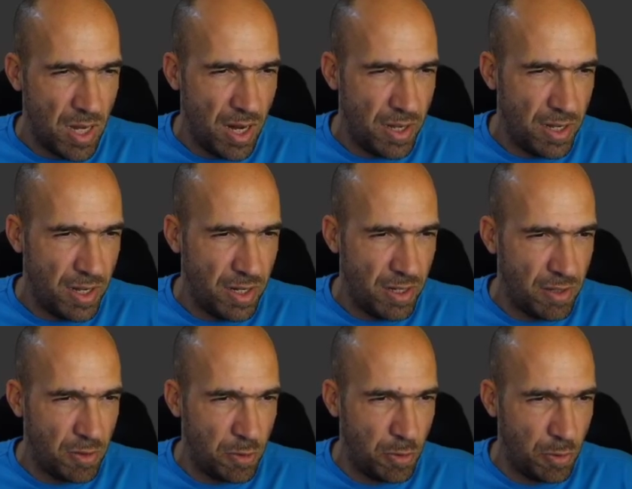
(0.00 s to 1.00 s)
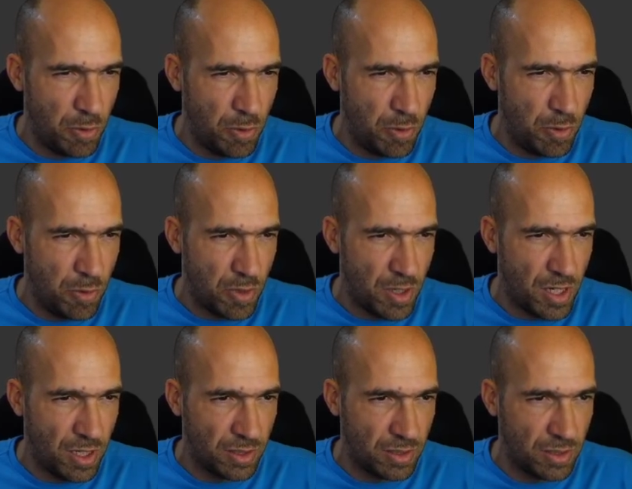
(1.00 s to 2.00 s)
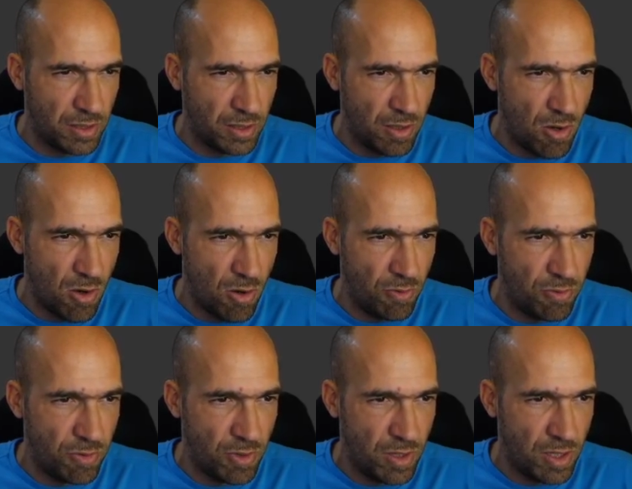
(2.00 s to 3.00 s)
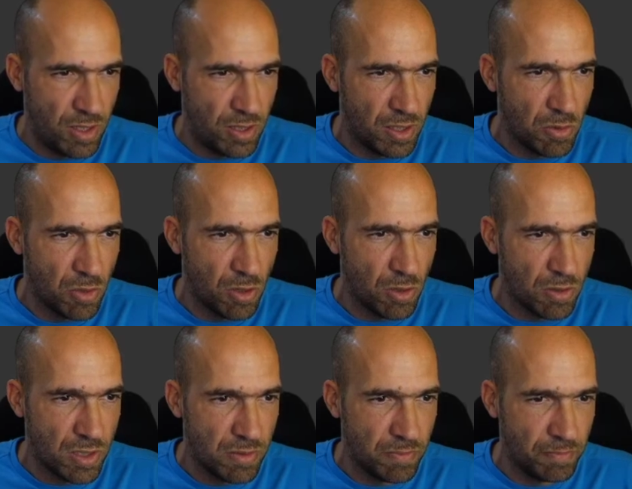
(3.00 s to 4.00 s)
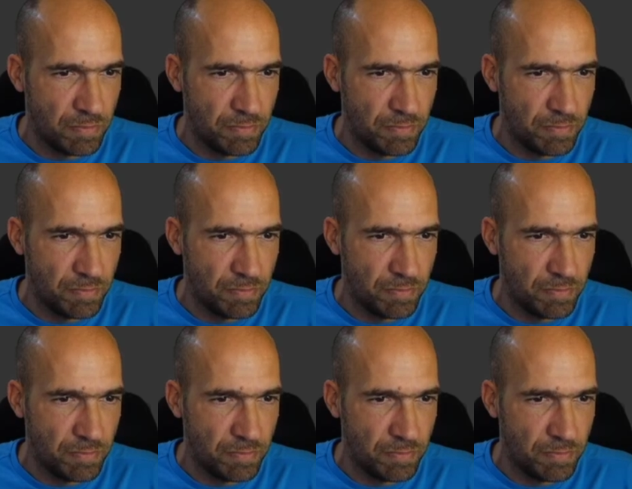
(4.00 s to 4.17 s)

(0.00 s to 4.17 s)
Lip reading: I need to cut off the googles.